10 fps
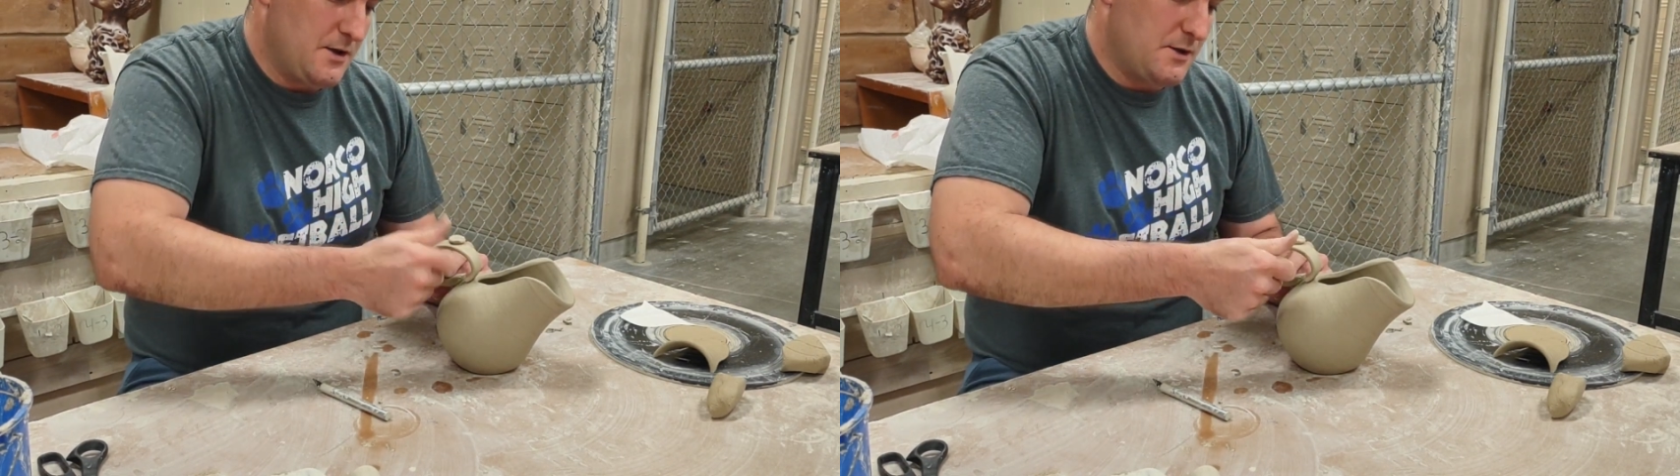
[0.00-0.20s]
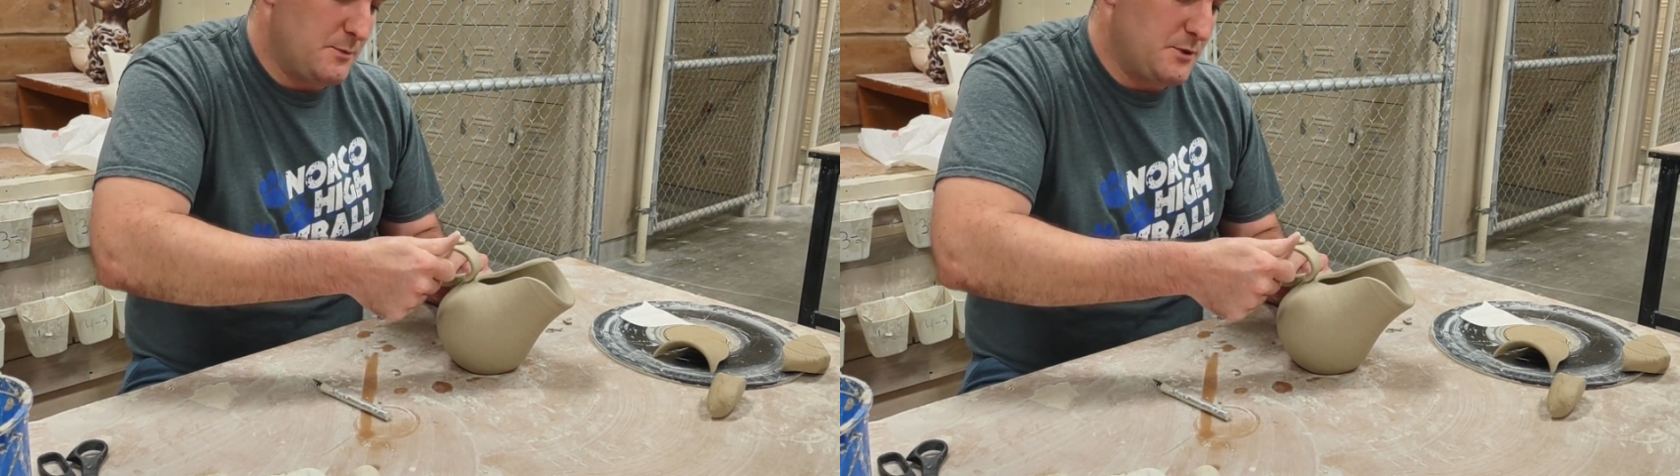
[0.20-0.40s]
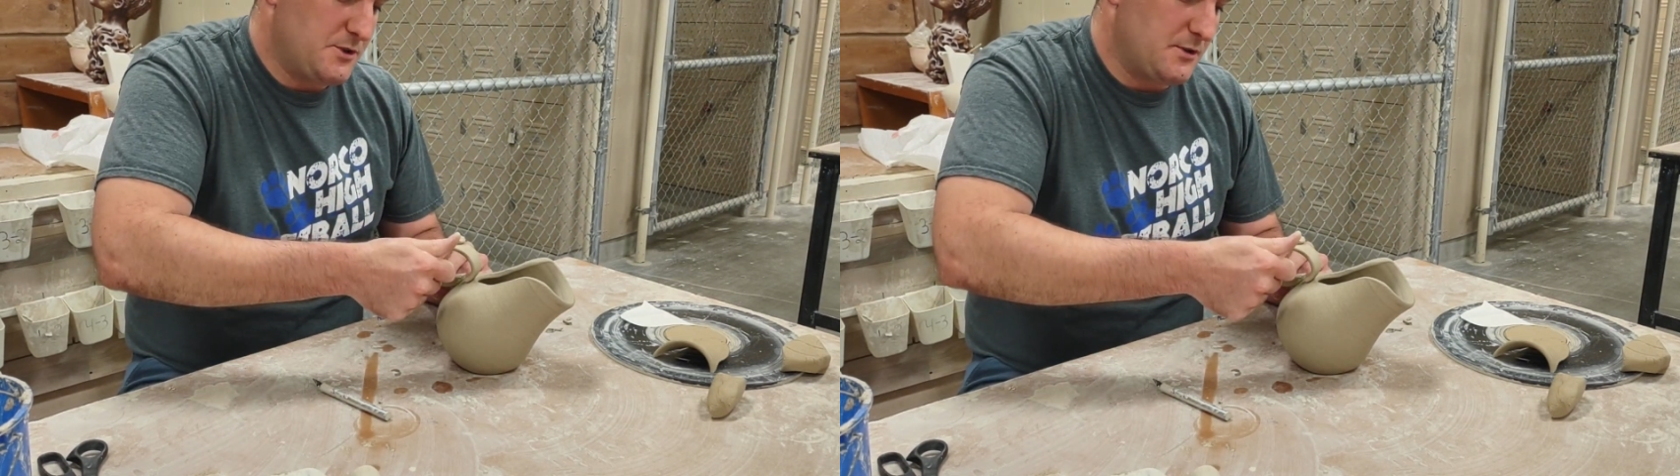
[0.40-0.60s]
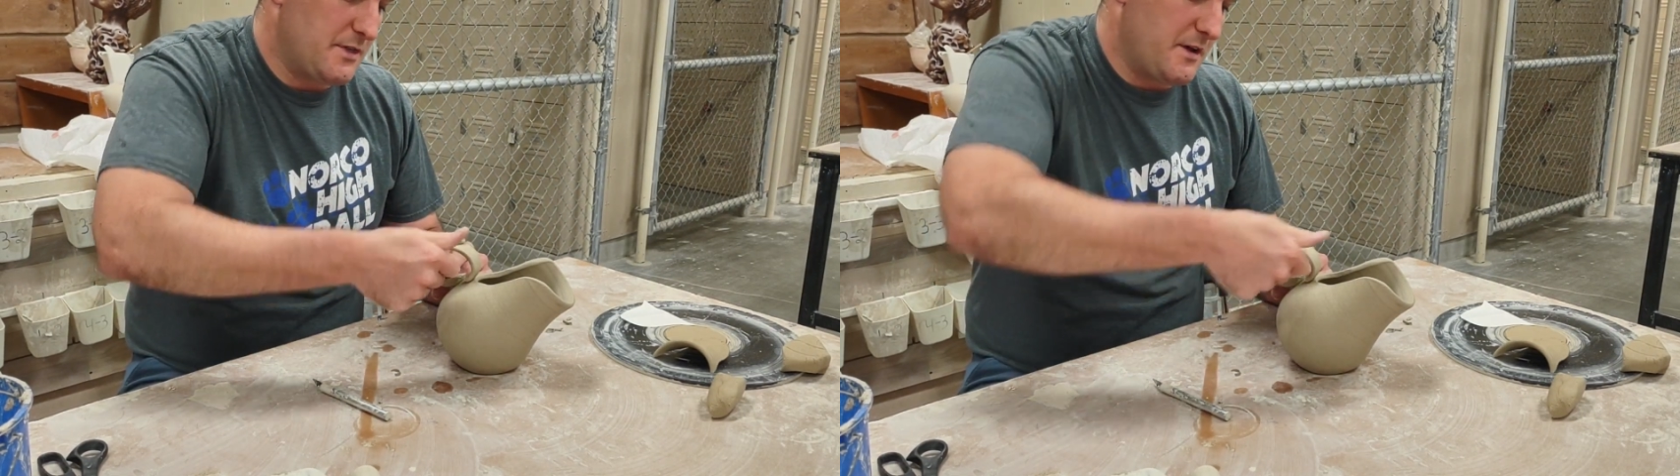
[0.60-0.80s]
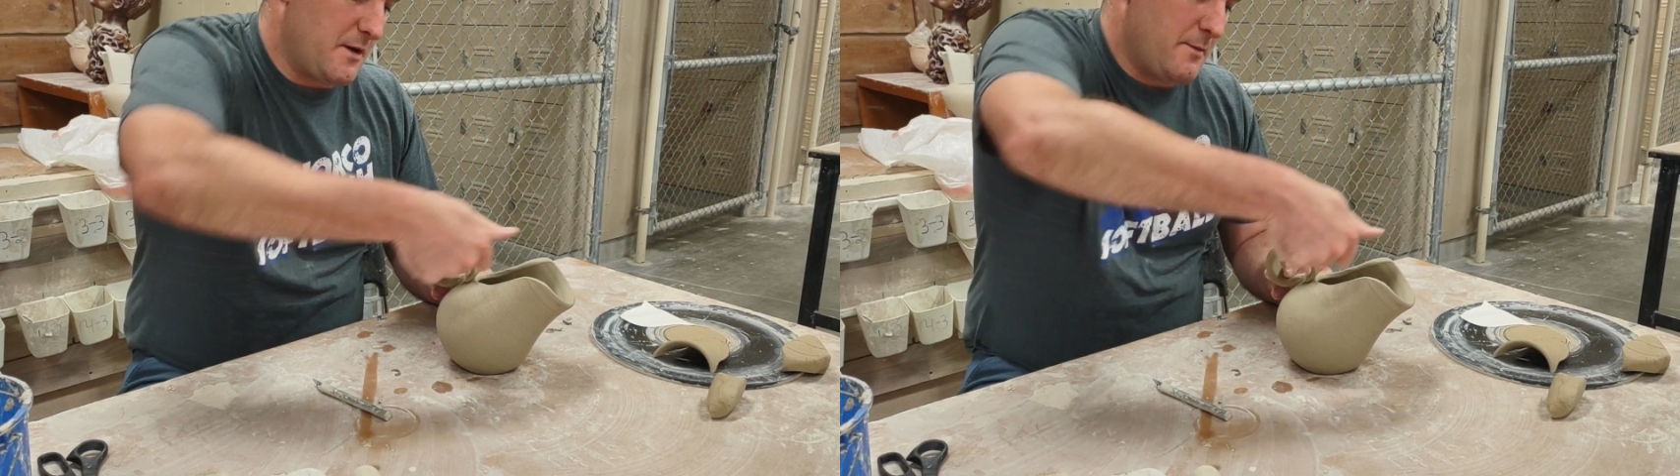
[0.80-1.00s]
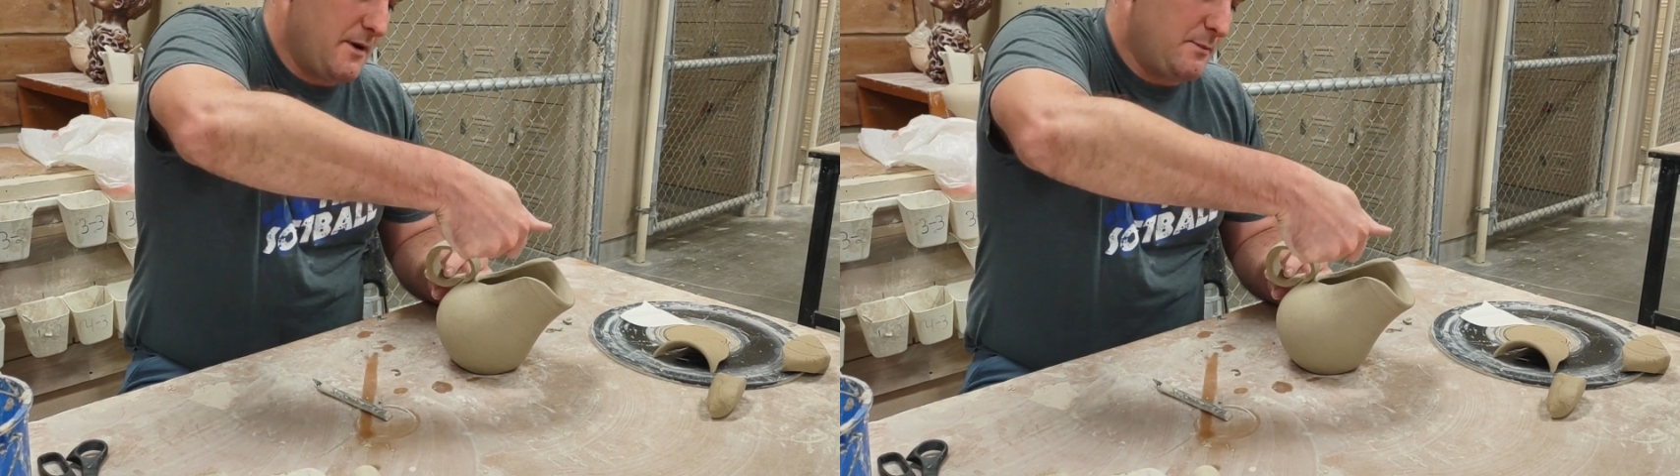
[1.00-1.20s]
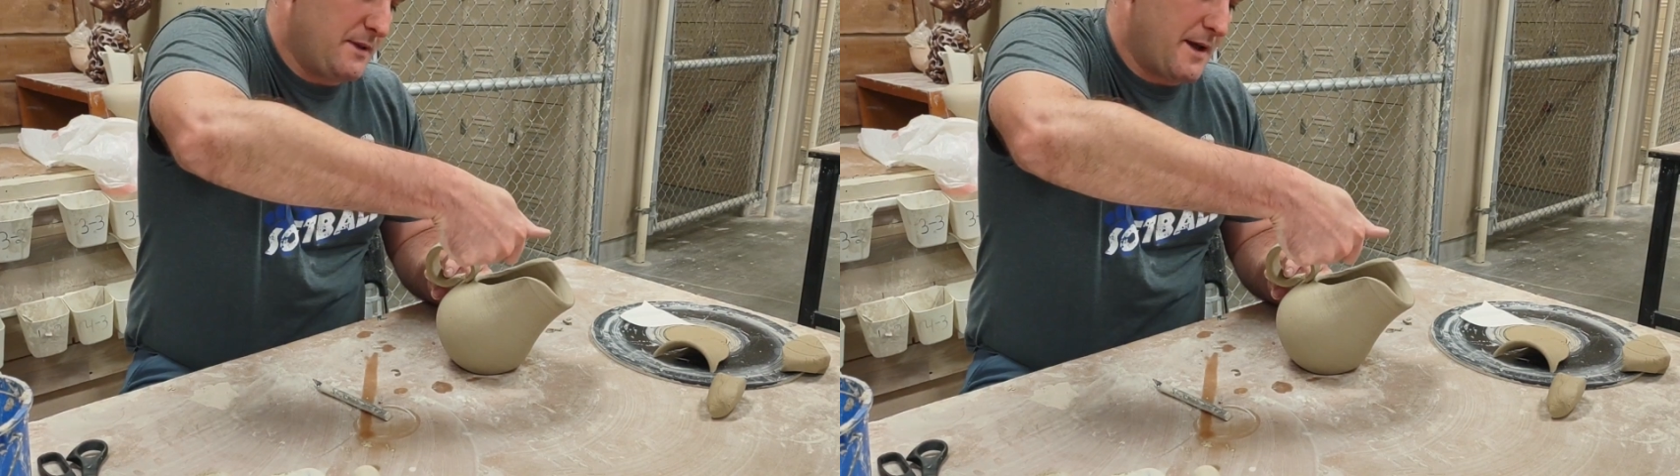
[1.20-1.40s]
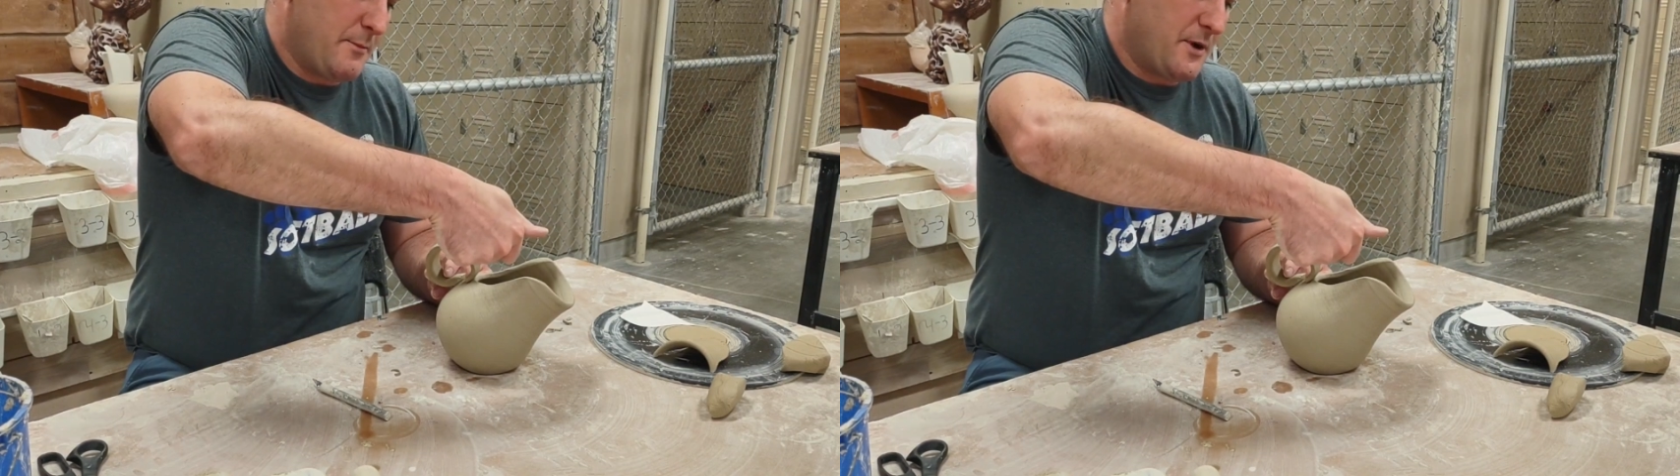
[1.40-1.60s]
you can push your thumb and
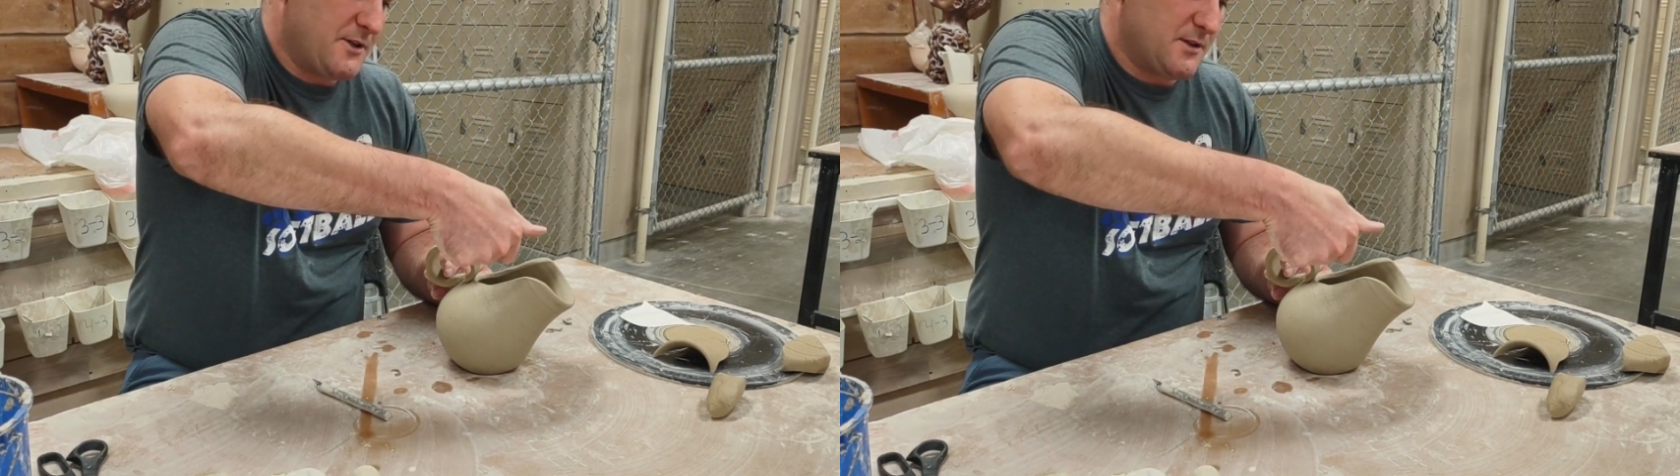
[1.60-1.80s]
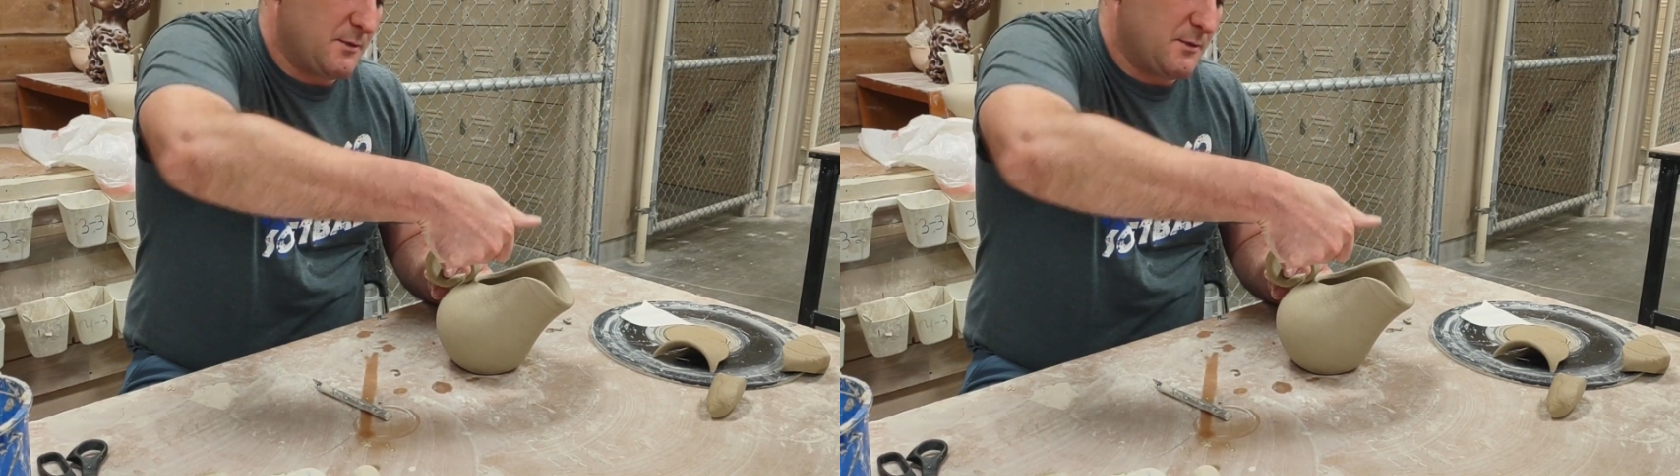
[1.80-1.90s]
apply pressure